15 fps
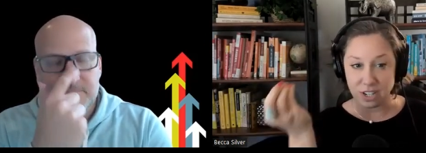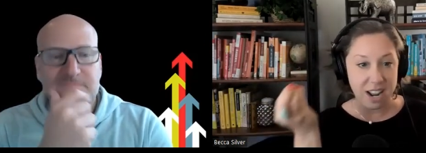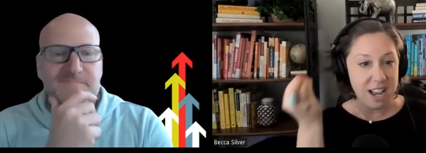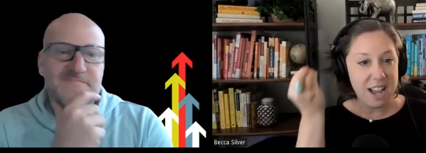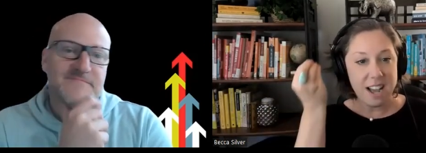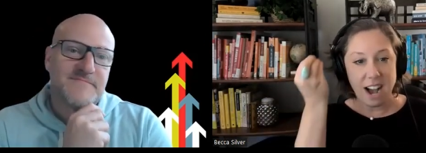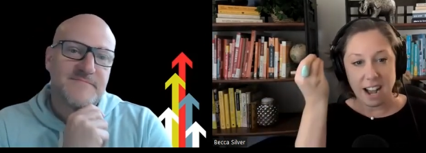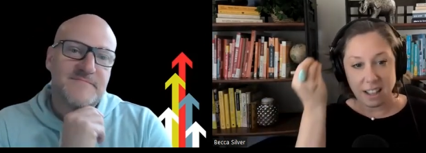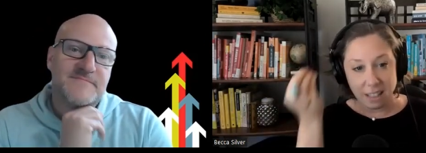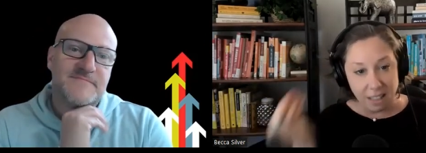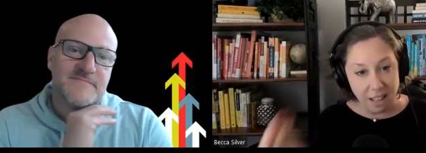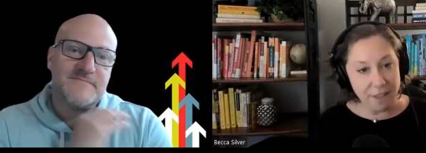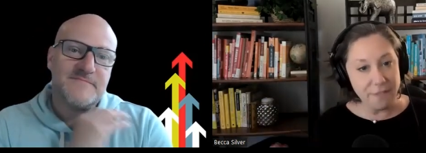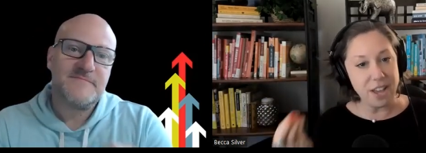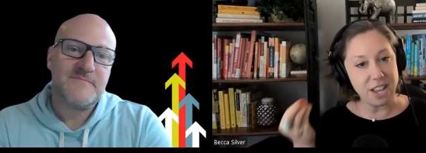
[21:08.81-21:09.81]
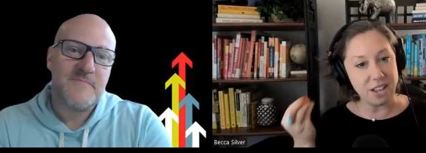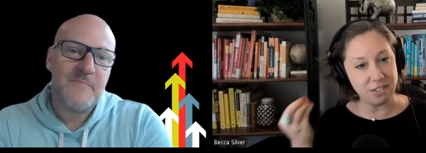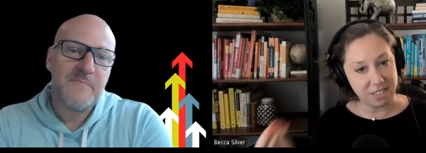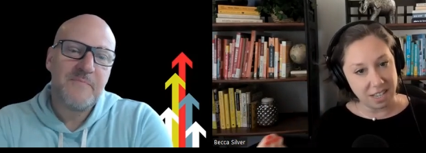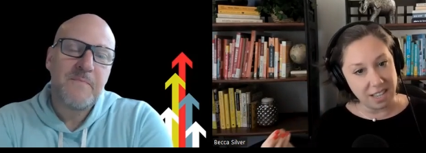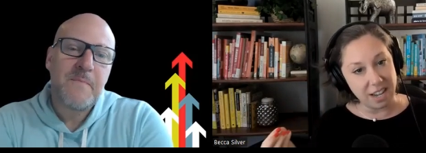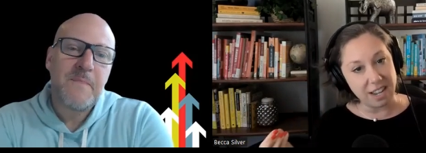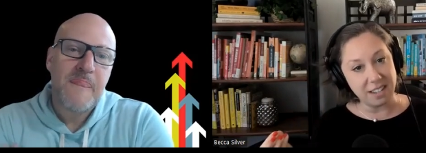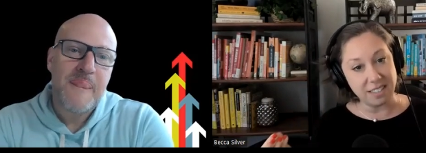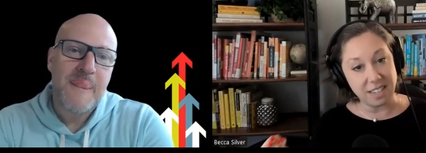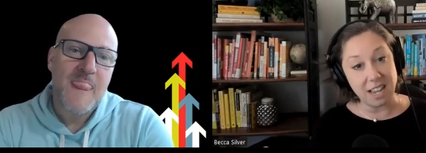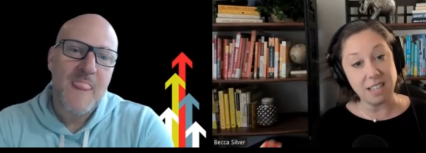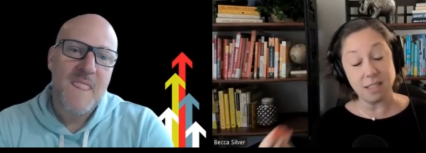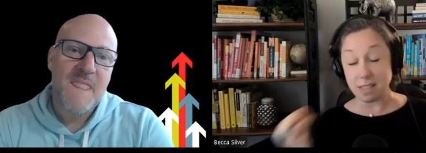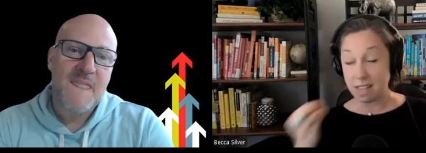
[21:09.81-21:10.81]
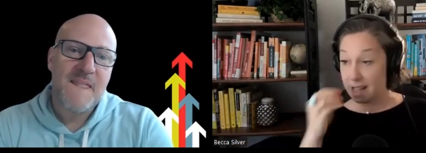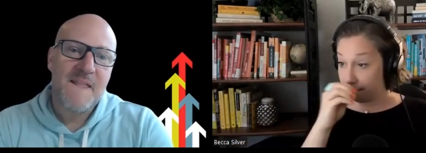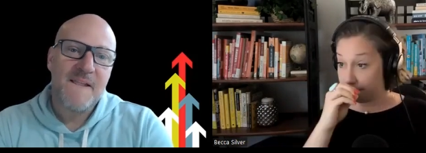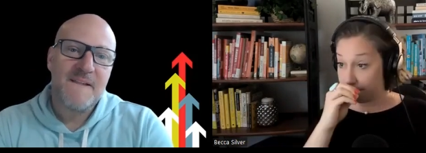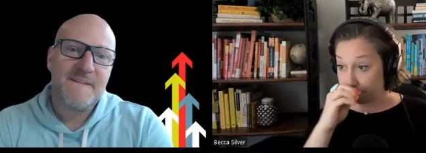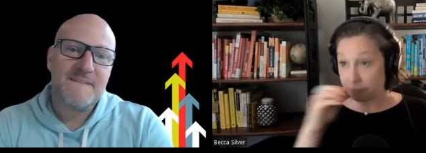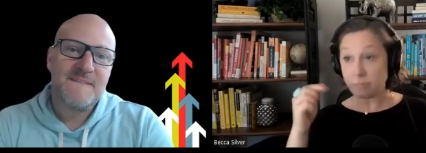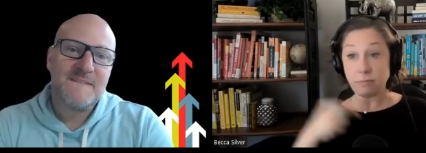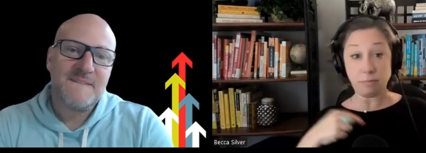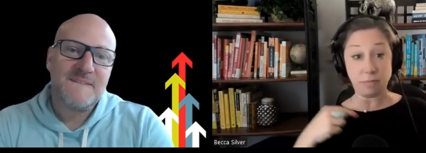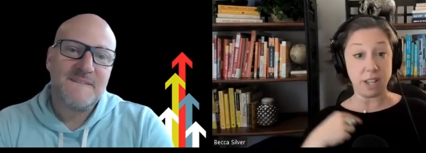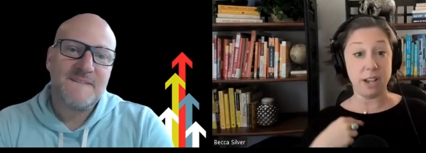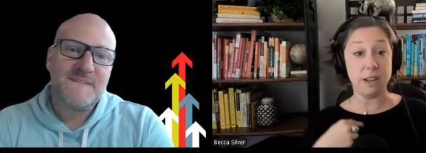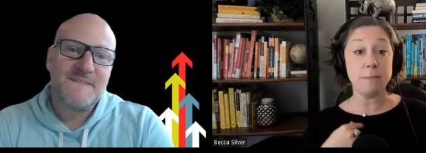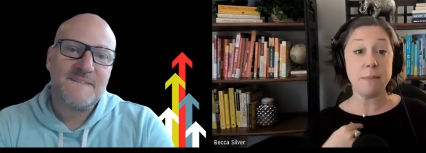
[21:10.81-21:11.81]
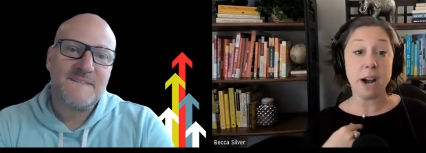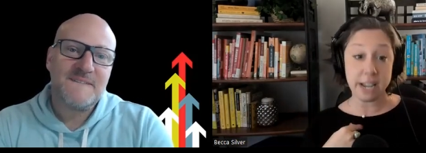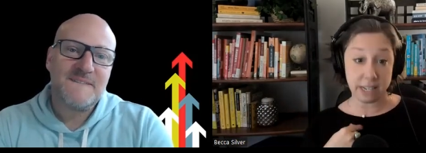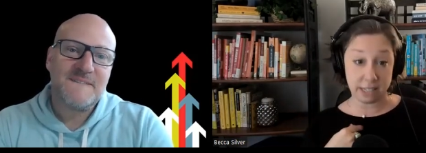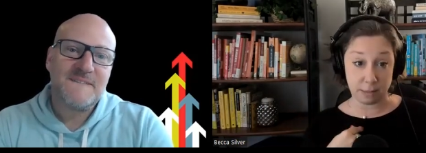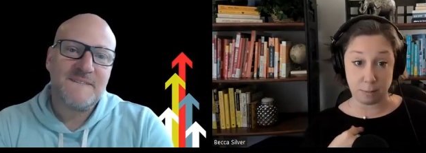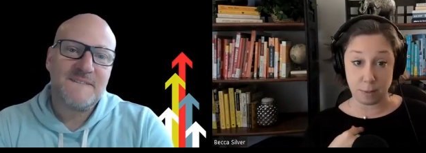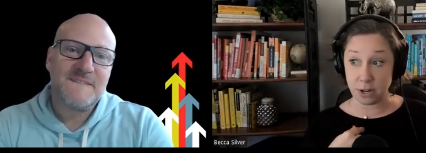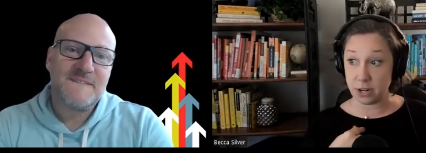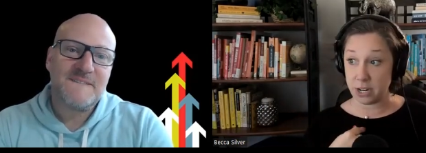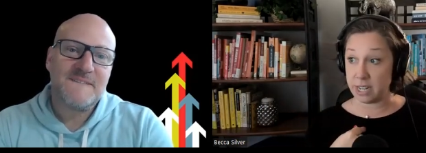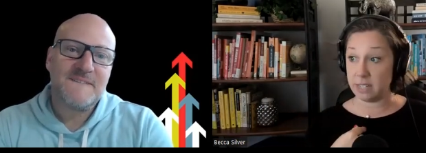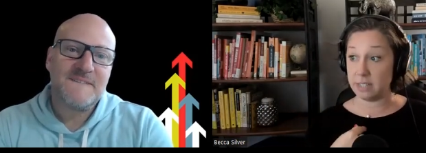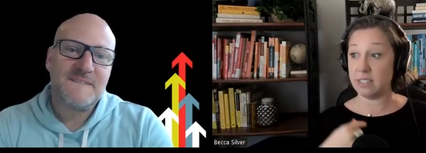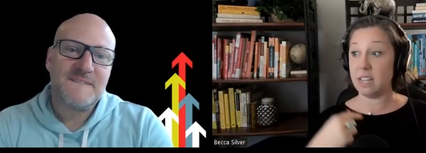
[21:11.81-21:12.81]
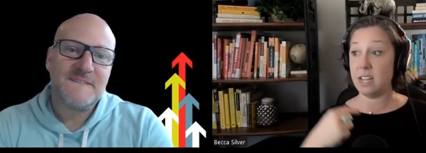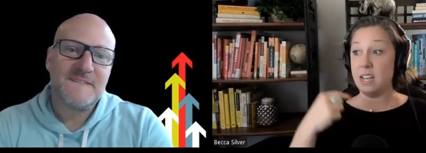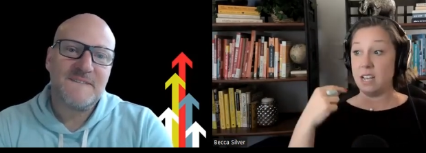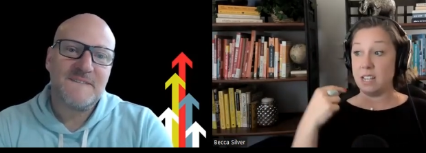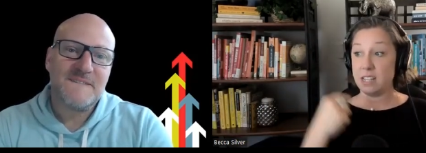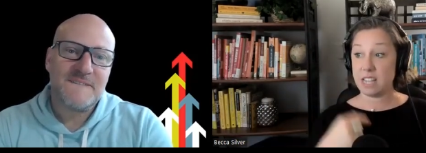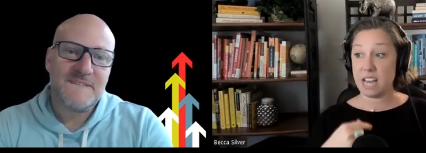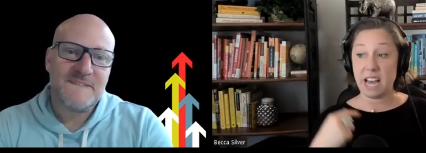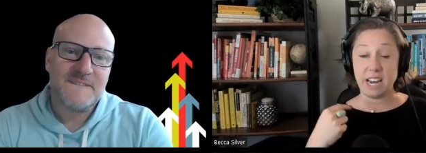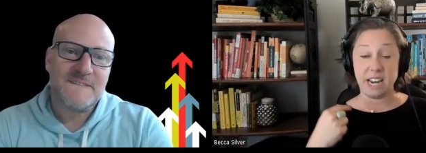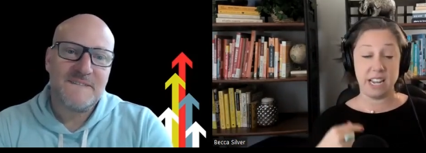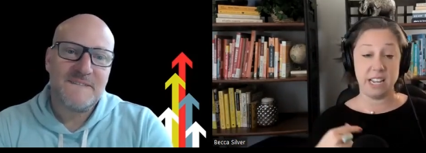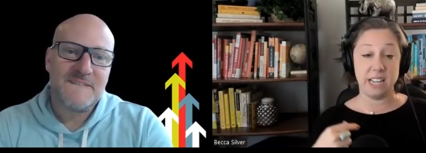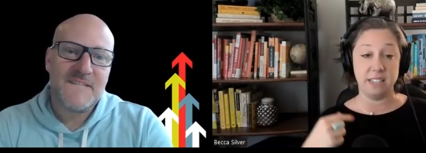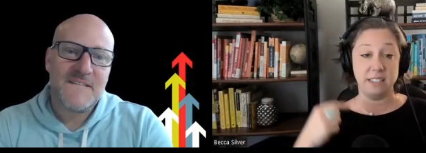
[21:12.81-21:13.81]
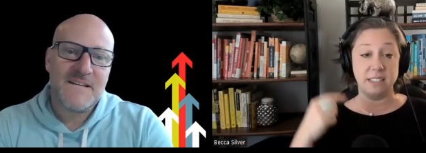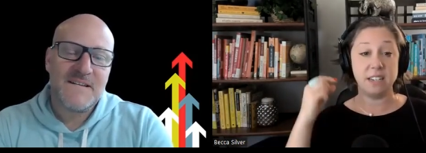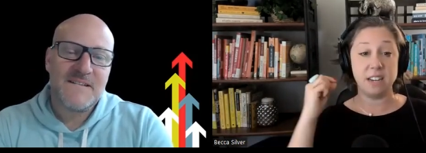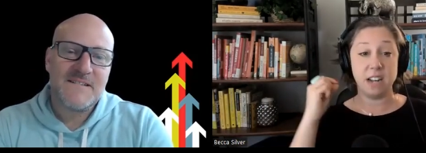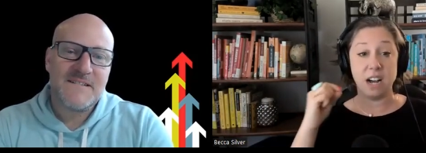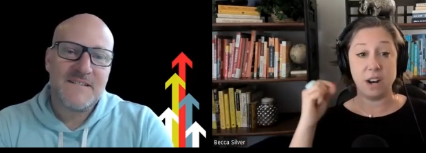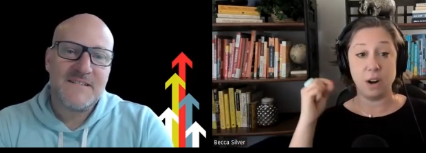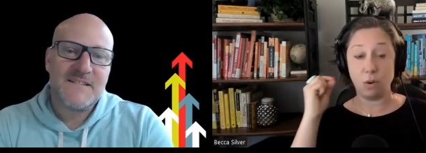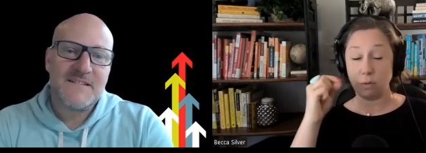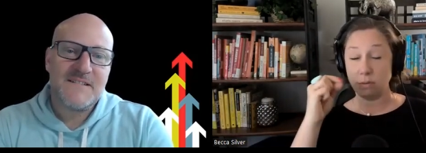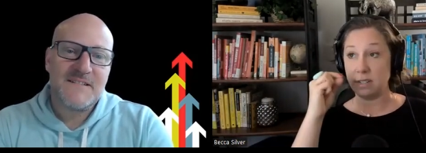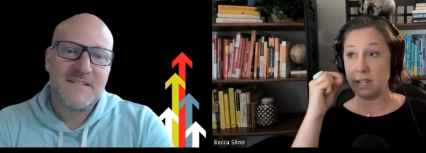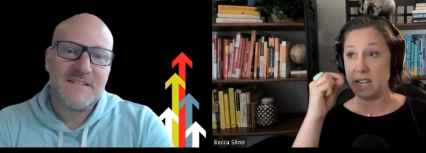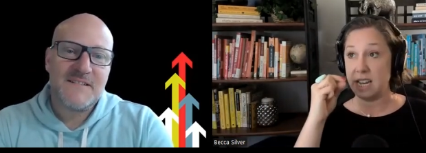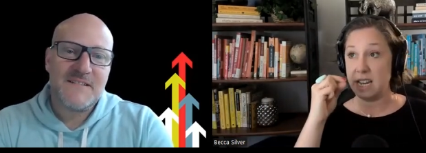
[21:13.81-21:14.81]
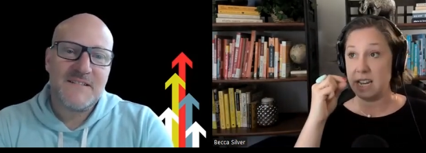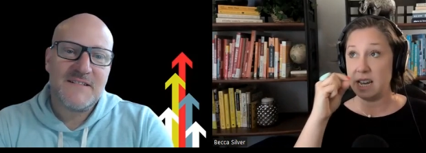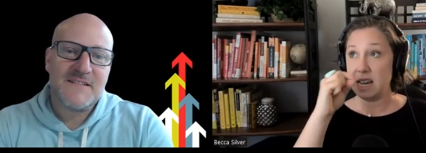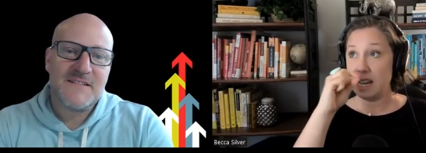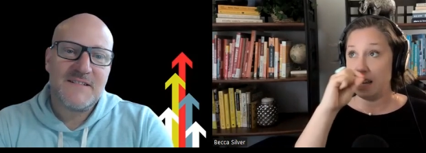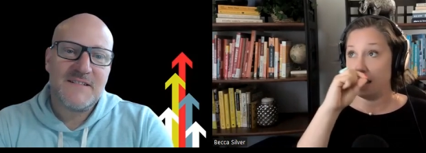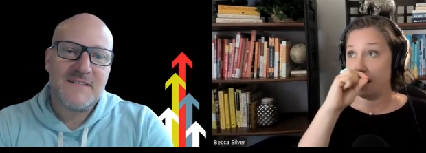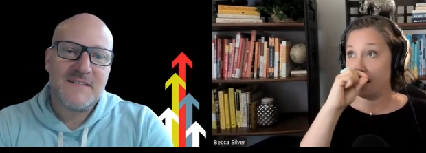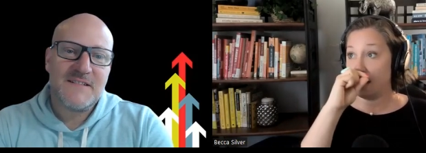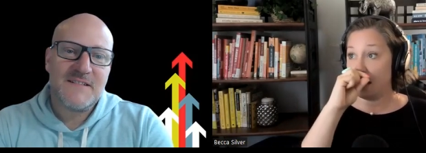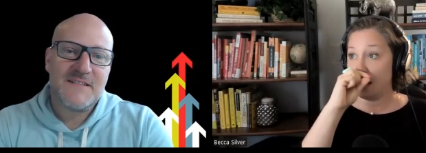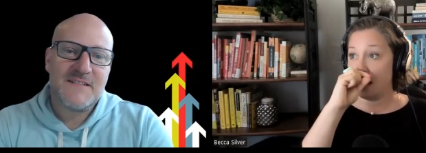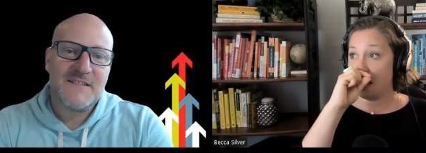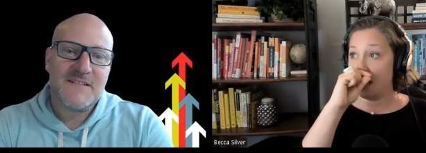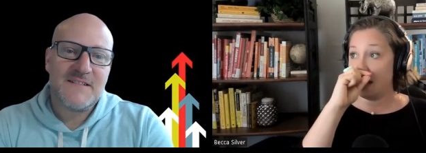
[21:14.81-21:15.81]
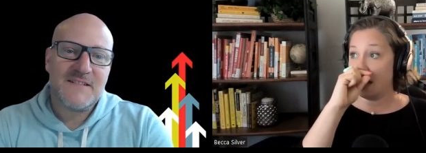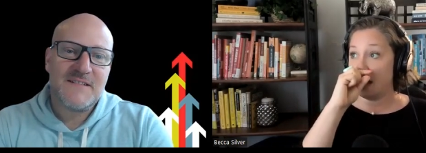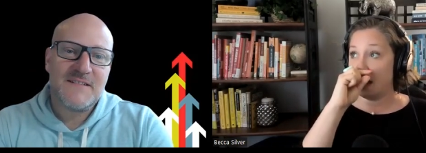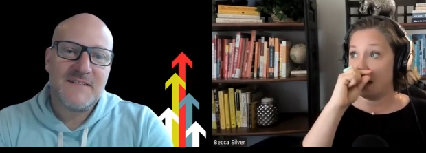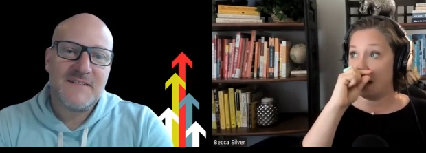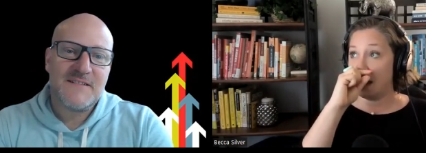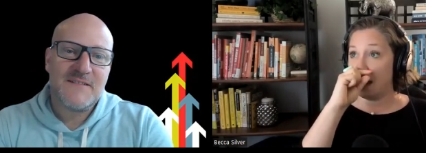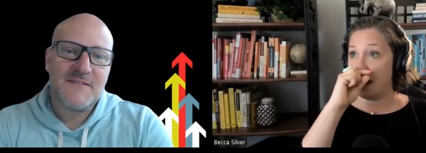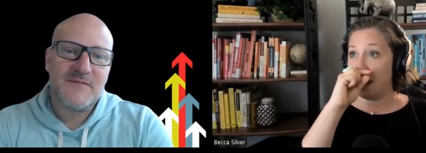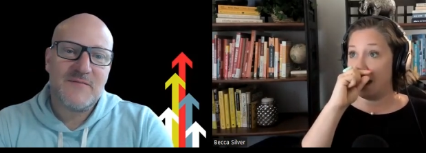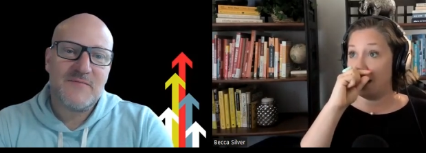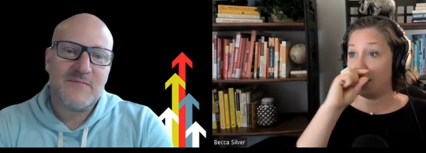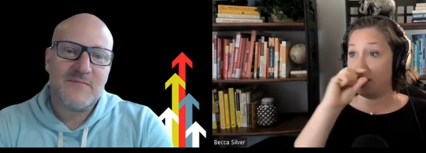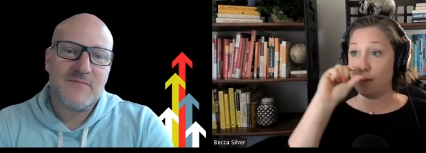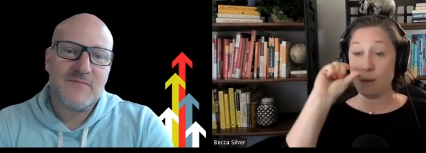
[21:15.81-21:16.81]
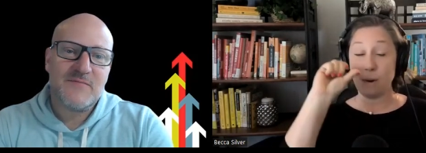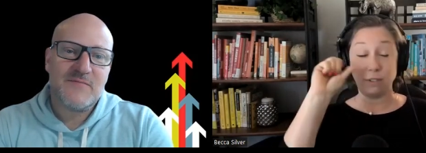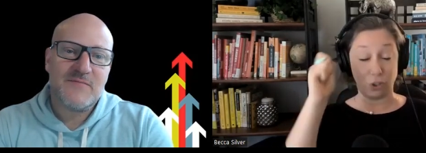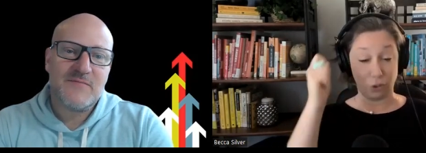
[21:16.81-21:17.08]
Speaker 1: And I love that you said that because I that in my experience, that is not only the the